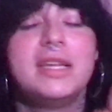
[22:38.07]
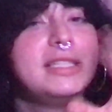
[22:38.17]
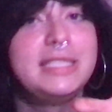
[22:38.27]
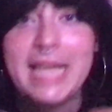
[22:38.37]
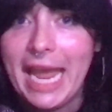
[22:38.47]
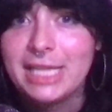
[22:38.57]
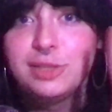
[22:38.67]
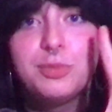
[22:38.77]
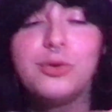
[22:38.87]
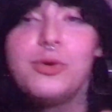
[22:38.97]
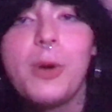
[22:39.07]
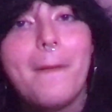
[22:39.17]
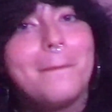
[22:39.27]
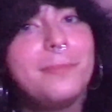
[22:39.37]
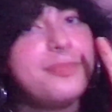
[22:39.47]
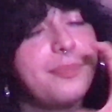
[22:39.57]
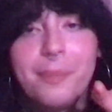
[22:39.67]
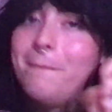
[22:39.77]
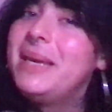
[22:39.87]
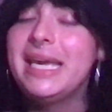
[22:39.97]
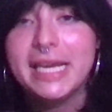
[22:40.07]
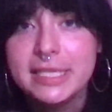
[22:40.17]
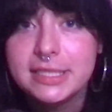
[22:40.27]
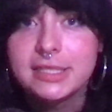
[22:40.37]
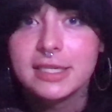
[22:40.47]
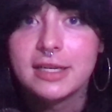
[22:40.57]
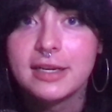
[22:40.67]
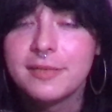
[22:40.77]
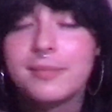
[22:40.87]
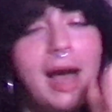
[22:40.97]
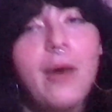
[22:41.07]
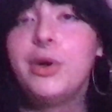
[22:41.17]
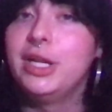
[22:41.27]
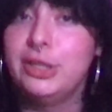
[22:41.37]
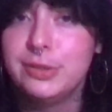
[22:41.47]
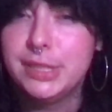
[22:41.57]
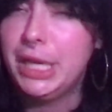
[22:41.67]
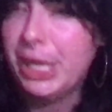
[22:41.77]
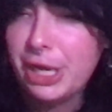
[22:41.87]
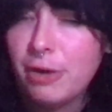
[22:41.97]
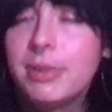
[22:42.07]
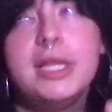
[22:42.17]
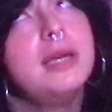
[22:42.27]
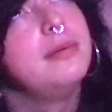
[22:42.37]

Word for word: tangible piece, I wouldn't lose it, you know? But then uh,